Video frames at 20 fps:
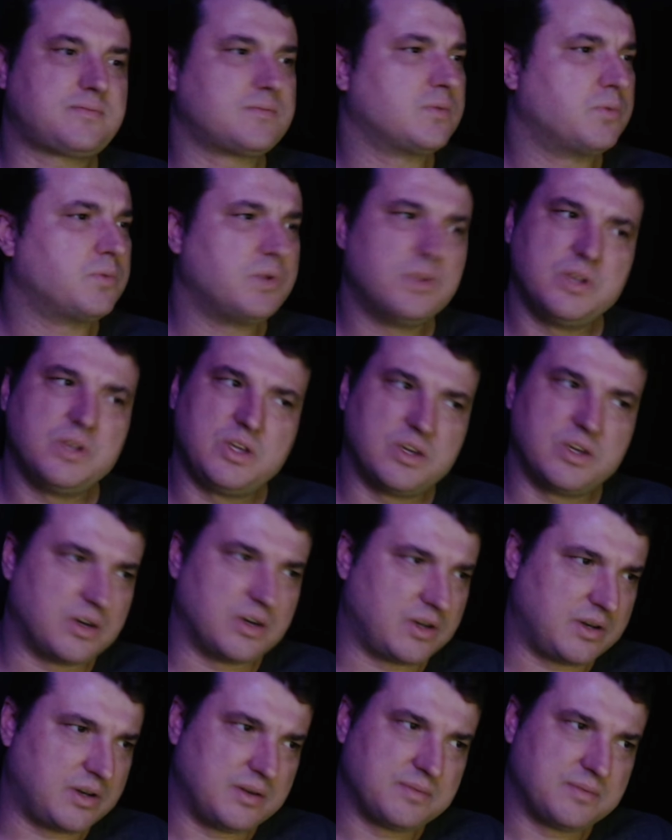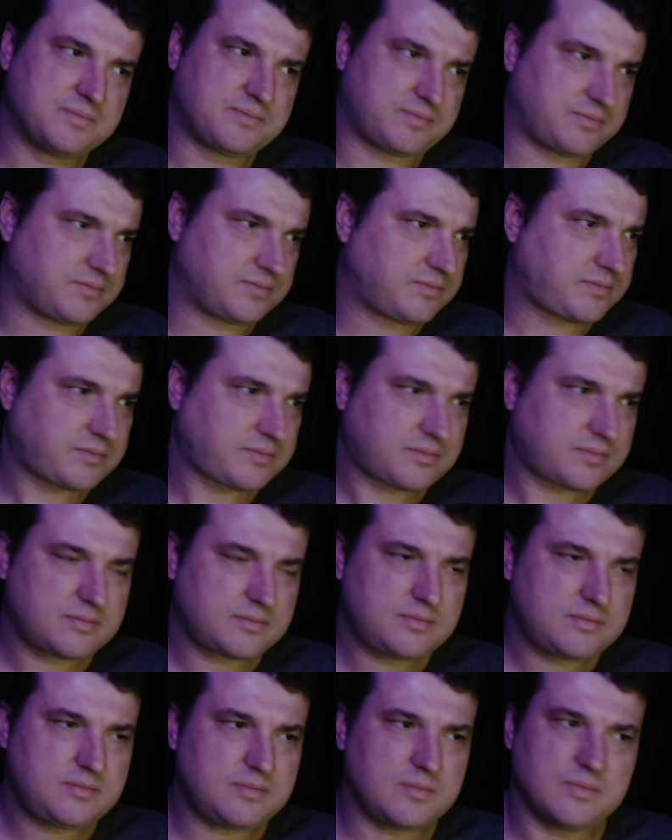really good.
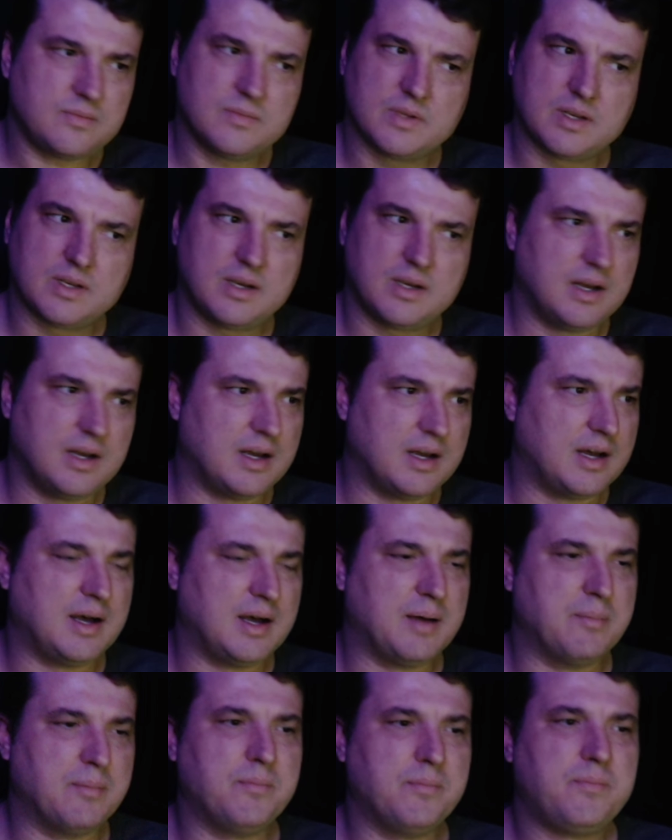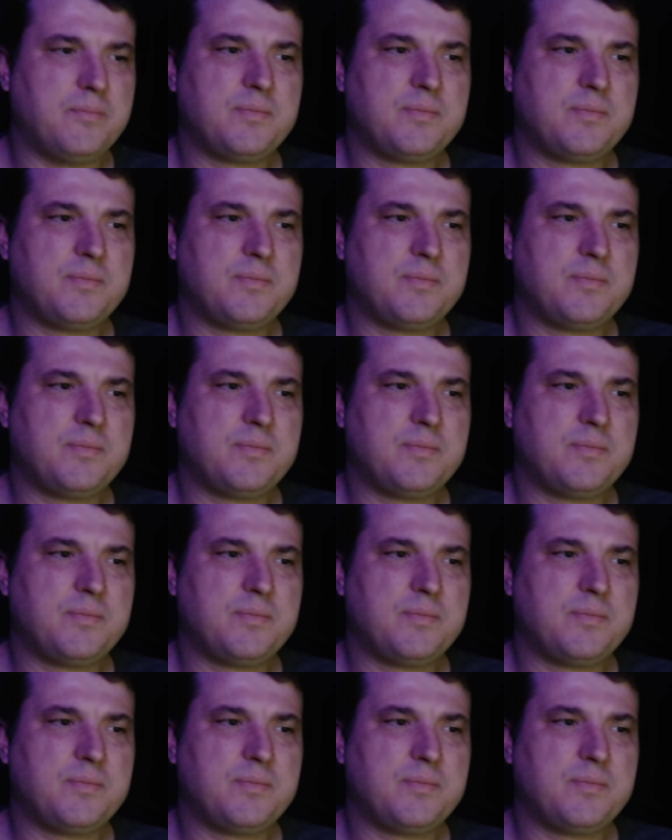Um,